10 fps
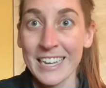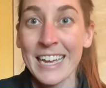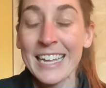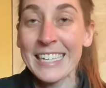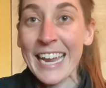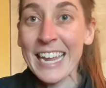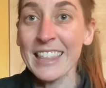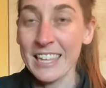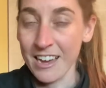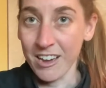take the
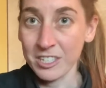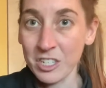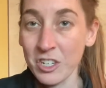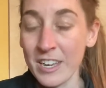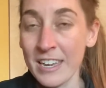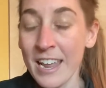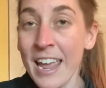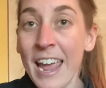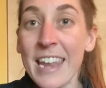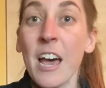oxygen
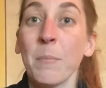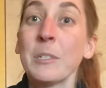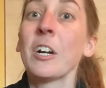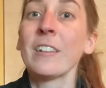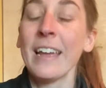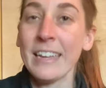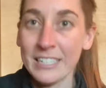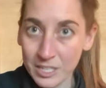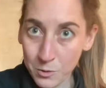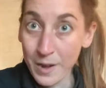and help turn that
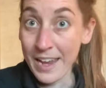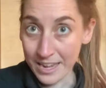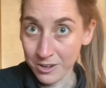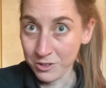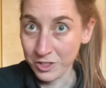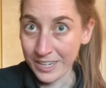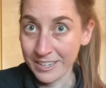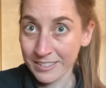into energy.